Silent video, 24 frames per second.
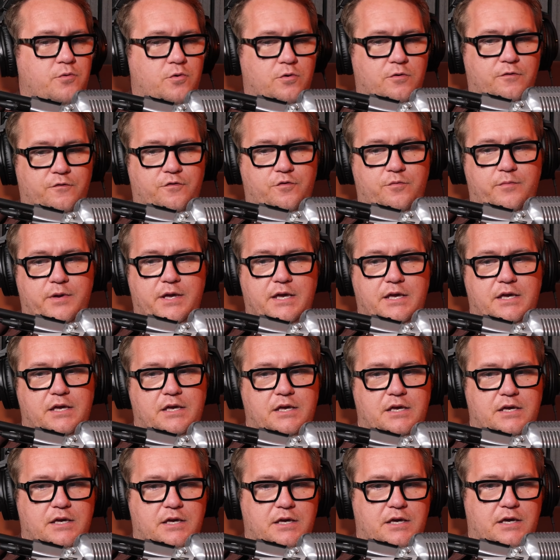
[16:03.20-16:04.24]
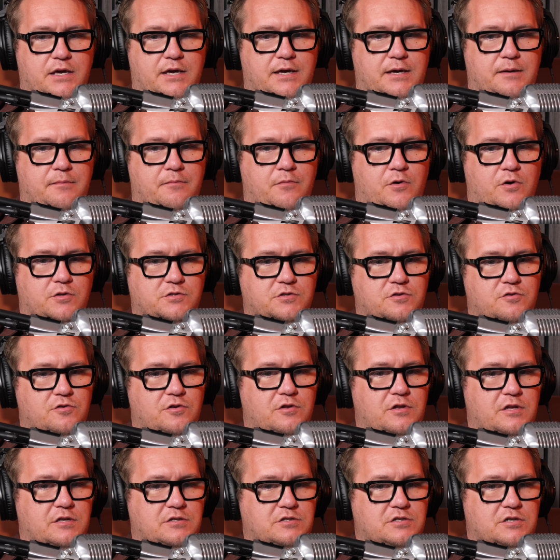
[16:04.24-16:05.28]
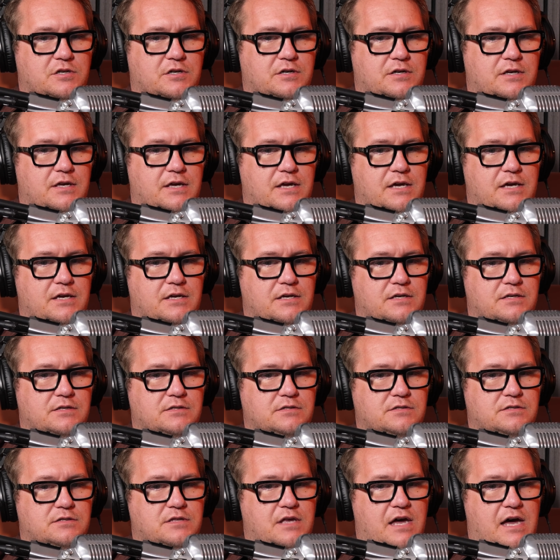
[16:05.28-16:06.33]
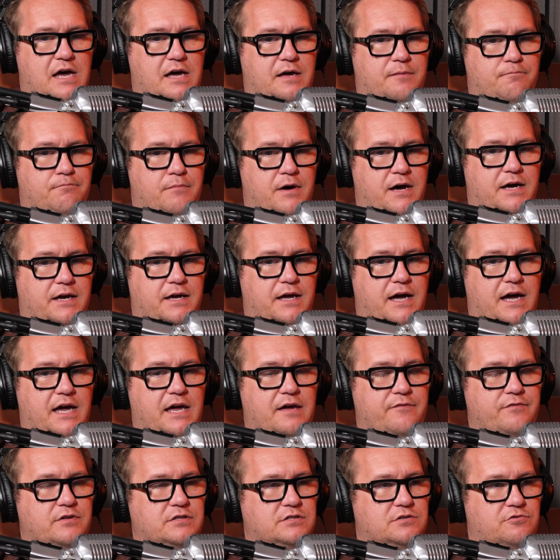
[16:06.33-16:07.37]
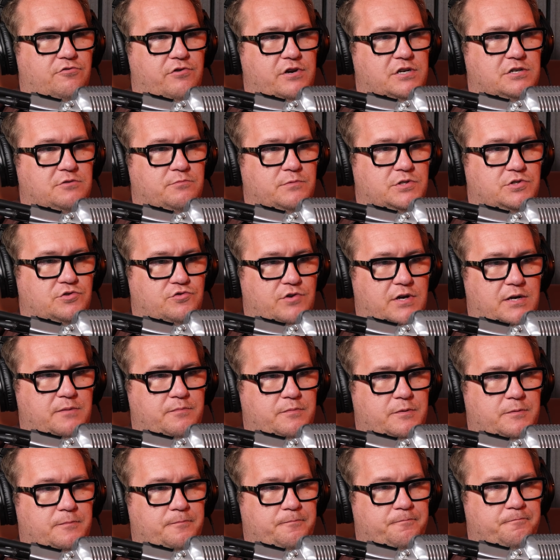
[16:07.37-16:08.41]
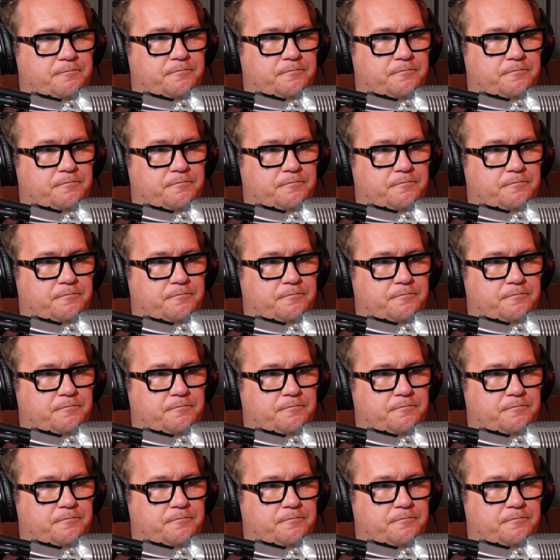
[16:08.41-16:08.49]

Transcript: important for me on Studio Ninja is that I have integration with Stripe,